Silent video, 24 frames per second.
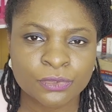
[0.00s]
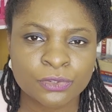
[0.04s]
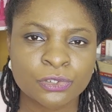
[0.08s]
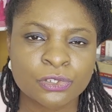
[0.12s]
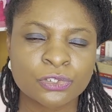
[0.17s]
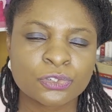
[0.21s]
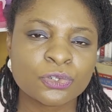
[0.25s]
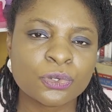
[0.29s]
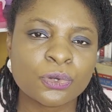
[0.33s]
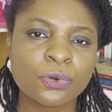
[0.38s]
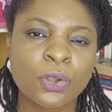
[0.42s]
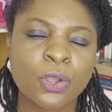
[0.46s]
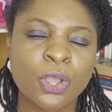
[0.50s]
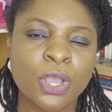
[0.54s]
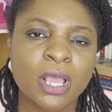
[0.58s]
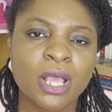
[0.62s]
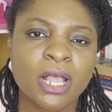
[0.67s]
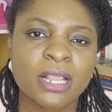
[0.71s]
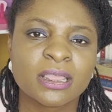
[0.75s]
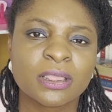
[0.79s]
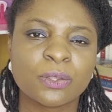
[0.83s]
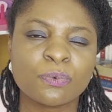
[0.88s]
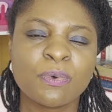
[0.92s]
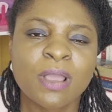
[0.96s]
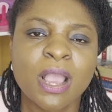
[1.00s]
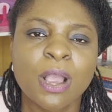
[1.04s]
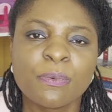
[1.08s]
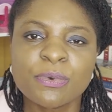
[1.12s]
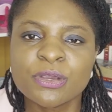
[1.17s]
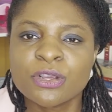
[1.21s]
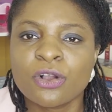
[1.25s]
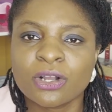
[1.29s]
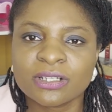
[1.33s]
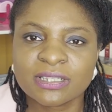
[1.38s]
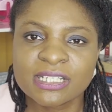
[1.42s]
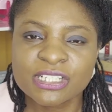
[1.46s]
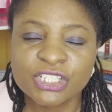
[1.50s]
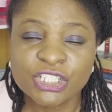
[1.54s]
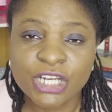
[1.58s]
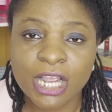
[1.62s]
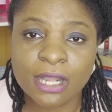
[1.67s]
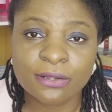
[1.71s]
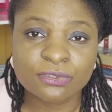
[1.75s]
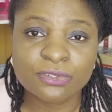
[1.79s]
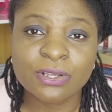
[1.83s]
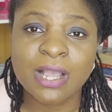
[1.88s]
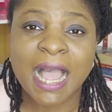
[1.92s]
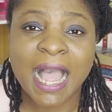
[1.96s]
So the way we got this
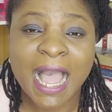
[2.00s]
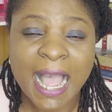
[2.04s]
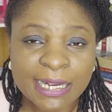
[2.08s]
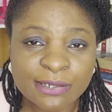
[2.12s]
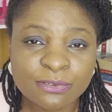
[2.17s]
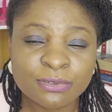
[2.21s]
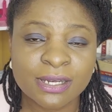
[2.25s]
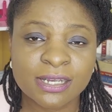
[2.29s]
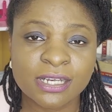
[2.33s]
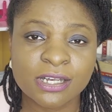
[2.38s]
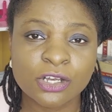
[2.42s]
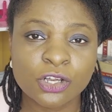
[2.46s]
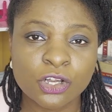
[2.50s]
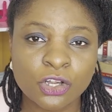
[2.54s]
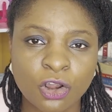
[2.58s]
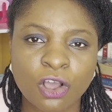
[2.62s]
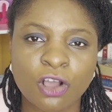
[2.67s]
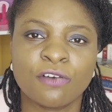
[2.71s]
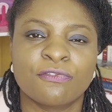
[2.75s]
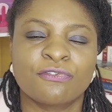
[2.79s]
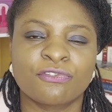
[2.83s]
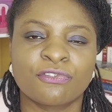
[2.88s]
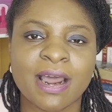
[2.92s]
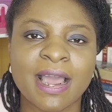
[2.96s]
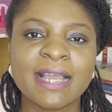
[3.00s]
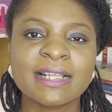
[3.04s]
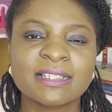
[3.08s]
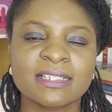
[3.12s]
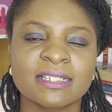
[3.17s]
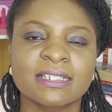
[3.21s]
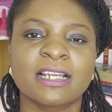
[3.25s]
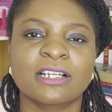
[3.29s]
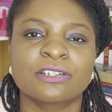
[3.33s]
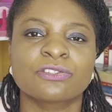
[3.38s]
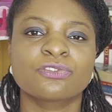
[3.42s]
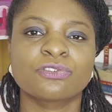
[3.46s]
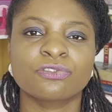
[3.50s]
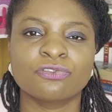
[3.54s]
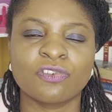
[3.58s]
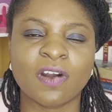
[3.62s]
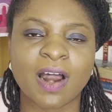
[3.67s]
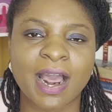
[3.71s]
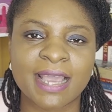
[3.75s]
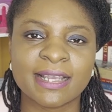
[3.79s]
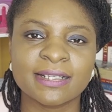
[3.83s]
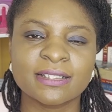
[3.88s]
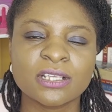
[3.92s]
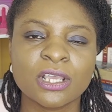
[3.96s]
child to actually love writing and to
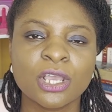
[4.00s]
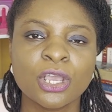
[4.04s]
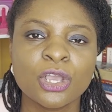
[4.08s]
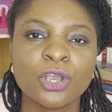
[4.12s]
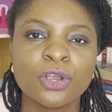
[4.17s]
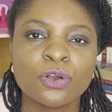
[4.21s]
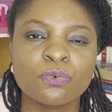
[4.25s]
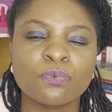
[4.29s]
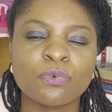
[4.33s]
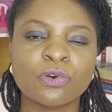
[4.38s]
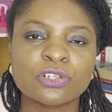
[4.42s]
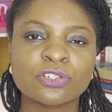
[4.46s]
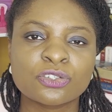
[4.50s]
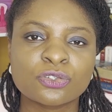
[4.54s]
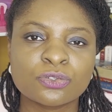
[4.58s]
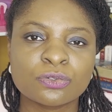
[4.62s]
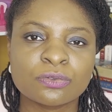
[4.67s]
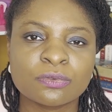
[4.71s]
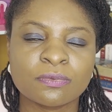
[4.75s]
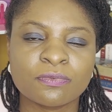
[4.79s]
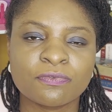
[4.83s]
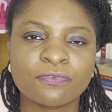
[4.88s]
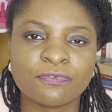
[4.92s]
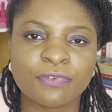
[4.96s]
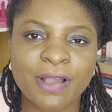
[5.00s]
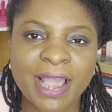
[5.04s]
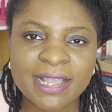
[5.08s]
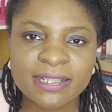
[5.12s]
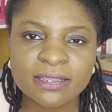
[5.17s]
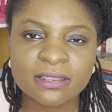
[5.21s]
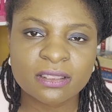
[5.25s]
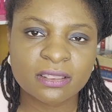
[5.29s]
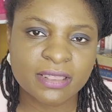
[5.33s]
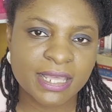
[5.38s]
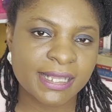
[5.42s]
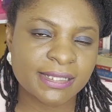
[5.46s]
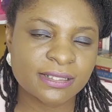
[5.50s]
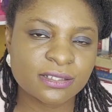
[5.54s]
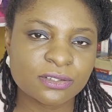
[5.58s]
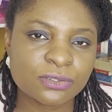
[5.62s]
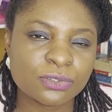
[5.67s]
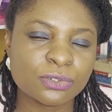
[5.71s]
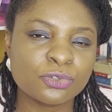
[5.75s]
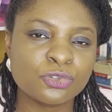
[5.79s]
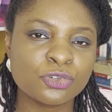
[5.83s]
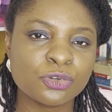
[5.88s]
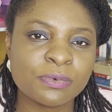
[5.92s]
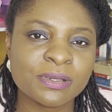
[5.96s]
write was to find things to
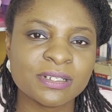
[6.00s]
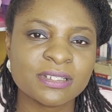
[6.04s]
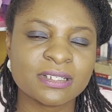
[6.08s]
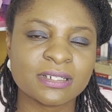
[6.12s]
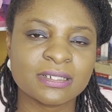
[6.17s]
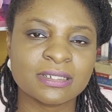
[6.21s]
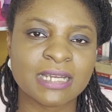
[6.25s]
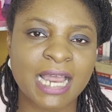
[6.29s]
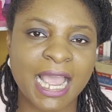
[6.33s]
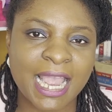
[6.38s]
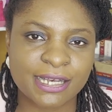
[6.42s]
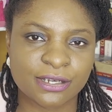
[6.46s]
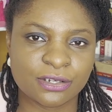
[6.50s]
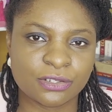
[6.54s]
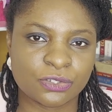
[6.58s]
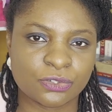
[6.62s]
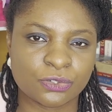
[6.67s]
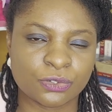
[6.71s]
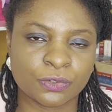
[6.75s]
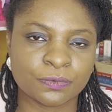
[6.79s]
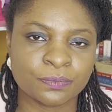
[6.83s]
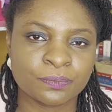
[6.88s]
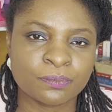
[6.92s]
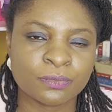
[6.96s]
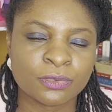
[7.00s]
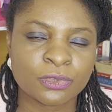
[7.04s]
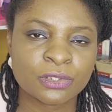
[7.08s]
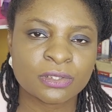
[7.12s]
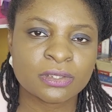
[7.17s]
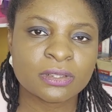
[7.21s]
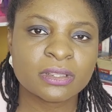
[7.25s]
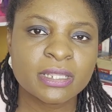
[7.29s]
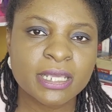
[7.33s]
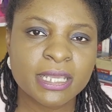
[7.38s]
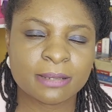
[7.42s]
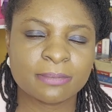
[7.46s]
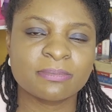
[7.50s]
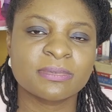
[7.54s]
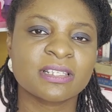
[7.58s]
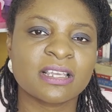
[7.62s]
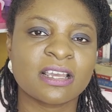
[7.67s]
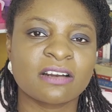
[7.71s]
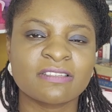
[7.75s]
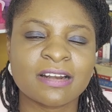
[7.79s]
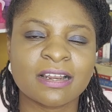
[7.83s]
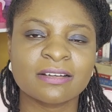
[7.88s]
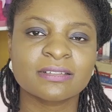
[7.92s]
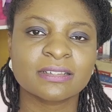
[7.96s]
do with dinosaur, themes
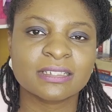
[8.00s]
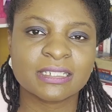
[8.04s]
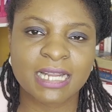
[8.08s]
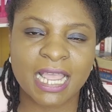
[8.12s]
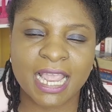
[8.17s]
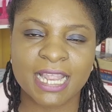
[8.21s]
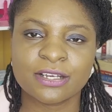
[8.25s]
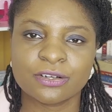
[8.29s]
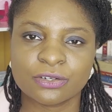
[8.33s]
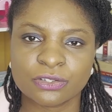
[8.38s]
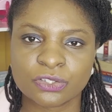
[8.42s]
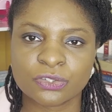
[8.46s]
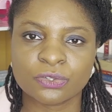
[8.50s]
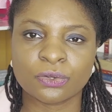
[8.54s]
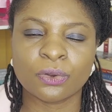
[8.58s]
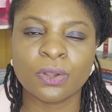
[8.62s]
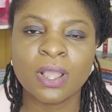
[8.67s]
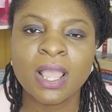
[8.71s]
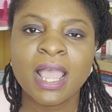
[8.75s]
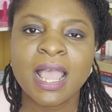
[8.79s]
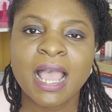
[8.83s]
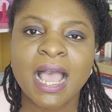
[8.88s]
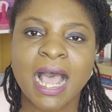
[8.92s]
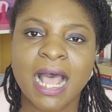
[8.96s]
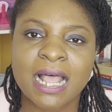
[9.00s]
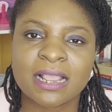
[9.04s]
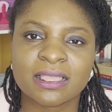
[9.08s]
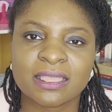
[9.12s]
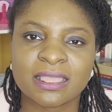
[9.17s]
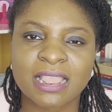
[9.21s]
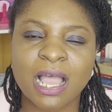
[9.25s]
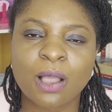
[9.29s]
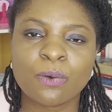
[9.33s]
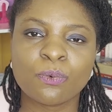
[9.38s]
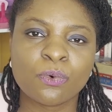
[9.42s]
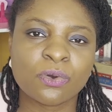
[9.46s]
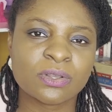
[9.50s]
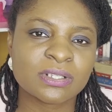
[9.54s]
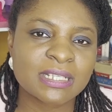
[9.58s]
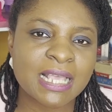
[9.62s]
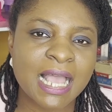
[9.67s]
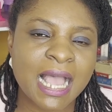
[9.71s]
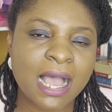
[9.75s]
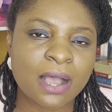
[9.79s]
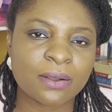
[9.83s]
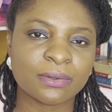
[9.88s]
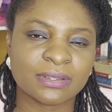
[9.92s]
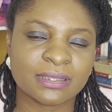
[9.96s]
around dinosaur, and that was
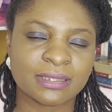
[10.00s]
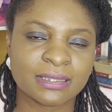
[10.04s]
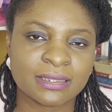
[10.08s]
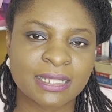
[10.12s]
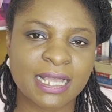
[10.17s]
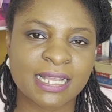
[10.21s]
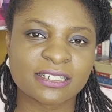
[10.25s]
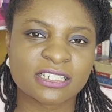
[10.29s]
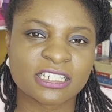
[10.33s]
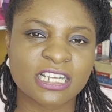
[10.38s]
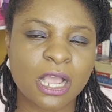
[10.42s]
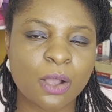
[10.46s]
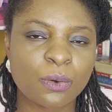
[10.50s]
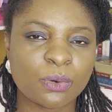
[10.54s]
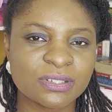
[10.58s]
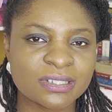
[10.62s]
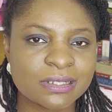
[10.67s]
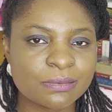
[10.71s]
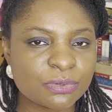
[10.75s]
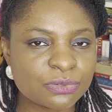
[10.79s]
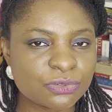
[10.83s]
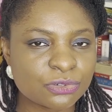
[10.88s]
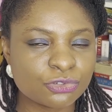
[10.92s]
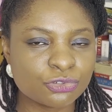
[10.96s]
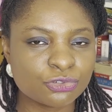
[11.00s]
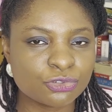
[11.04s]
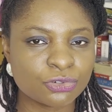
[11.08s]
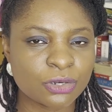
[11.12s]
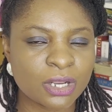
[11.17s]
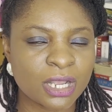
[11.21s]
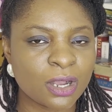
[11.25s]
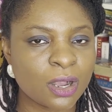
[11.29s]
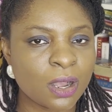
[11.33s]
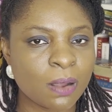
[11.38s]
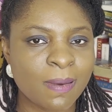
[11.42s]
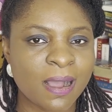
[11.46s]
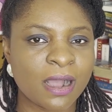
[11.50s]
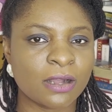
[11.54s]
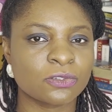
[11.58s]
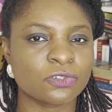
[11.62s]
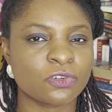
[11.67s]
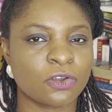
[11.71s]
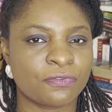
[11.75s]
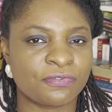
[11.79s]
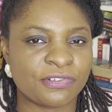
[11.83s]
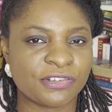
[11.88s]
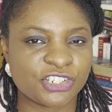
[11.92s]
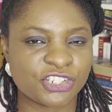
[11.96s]
how that child was able to come out
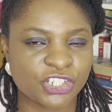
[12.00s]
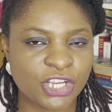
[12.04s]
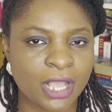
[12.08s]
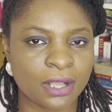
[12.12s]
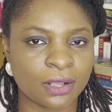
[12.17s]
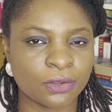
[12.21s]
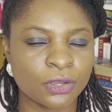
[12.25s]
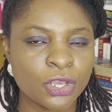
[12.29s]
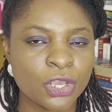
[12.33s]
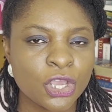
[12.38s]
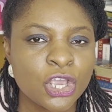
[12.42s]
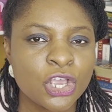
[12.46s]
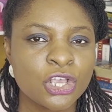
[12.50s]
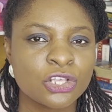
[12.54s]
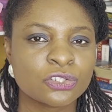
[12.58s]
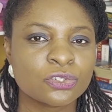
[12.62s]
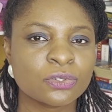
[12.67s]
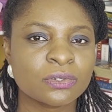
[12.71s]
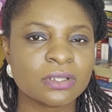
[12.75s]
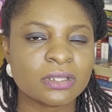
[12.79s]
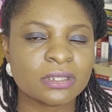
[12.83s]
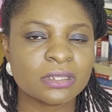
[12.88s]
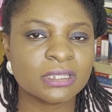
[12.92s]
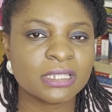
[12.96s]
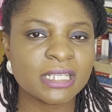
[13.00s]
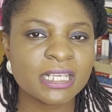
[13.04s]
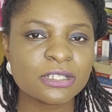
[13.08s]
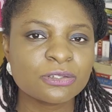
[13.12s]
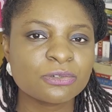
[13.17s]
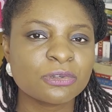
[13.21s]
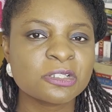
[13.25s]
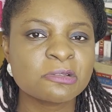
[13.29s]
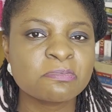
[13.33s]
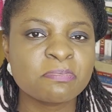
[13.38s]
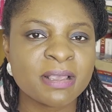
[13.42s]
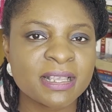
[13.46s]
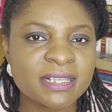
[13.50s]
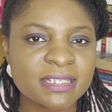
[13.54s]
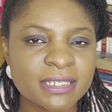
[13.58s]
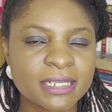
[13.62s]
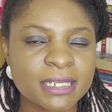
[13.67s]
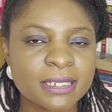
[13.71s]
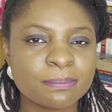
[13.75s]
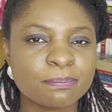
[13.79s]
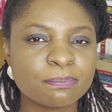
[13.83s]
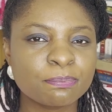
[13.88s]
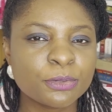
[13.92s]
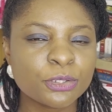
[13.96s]
of his shell. So this was
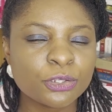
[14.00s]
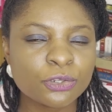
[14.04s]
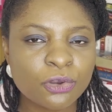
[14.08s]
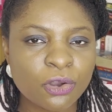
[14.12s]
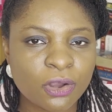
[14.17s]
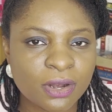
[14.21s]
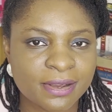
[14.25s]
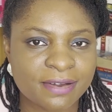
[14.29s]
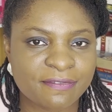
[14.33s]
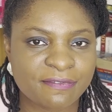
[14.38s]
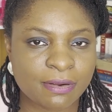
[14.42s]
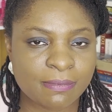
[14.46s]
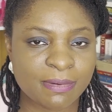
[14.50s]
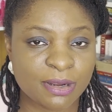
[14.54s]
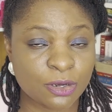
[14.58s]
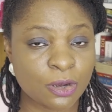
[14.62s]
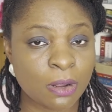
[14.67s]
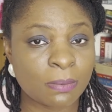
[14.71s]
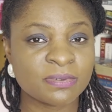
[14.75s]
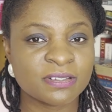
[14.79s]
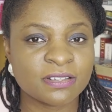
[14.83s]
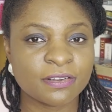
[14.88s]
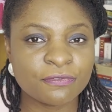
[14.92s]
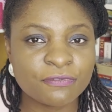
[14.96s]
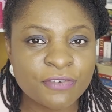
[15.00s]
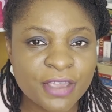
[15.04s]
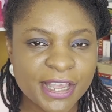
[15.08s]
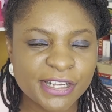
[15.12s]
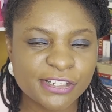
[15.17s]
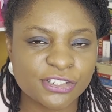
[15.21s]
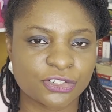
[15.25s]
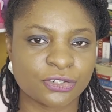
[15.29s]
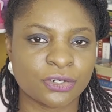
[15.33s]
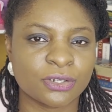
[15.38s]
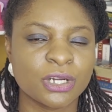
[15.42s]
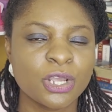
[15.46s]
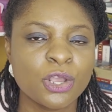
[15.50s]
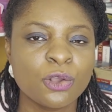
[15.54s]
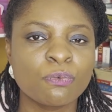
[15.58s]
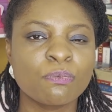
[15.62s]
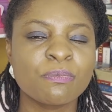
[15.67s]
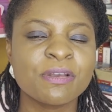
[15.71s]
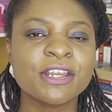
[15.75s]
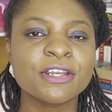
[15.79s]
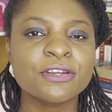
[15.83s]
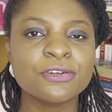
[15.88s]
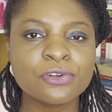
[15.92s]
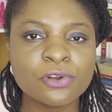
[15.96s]
basically purely from an observation.
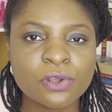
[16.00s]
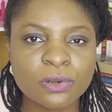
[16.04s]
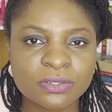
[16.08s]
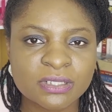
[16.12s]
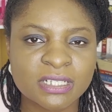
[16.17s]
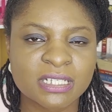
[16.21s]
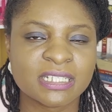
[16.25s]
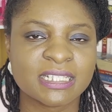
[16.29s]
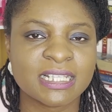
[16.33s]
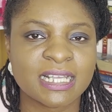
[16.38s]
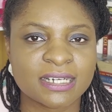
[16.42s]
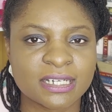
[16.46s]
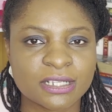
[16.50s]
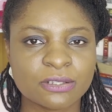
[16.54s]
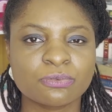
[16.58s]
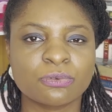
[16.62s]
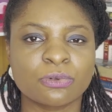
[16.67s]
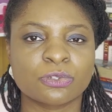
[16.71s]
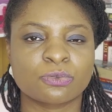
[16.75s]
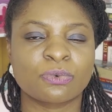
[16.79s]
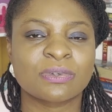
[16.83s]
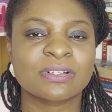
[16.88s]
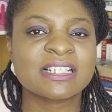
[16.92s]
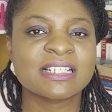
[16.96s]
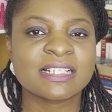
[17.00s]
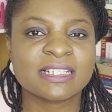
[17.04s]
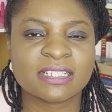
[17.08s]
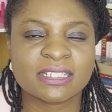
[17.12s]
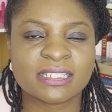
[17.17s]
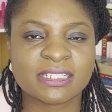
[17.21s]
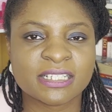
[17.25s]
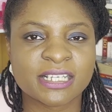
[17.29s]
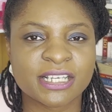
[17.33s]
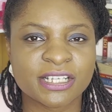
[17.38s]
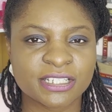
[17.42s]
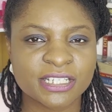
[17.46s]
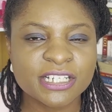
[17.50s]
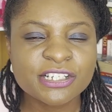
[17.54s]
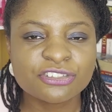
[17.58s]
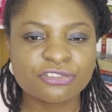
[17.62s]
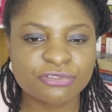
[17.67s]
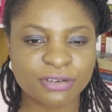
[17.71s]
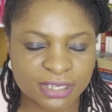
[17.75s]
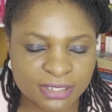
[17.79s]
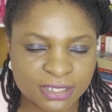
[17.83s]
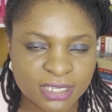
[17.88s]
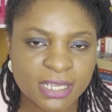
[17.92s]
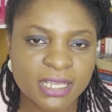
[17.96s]
We noticed that this was what his
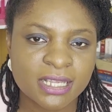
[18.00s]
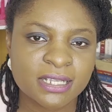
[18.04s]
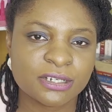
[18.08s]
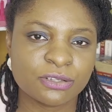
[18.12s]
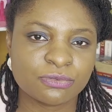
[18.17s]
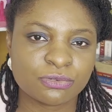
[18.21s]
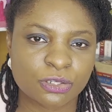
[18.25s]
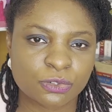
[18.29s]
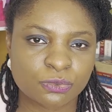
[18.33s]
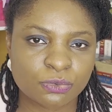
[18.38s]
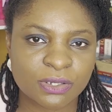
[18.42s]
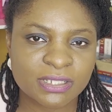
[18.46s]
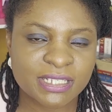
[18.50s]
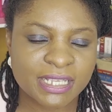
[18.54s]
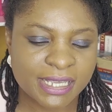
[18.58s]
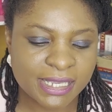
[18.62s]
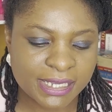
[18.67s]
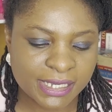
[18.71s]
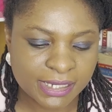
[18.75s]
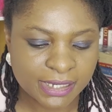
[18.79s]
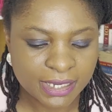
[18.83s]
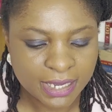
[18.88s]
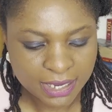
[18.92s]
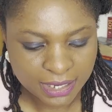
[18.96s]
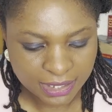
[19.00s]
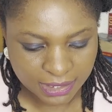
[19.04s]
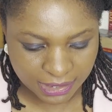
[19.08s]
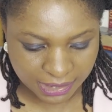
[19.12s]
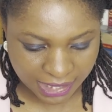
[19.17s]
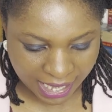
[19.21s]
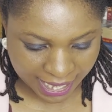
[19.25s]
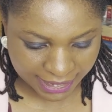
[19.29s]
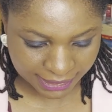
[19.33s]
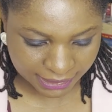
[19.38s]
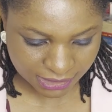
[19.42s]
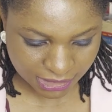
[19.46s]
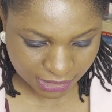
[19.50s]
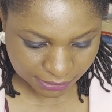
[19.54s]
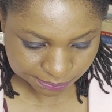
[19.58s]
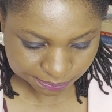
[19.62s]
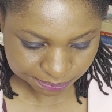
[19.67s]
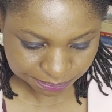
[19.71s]
interest, this was what he liked.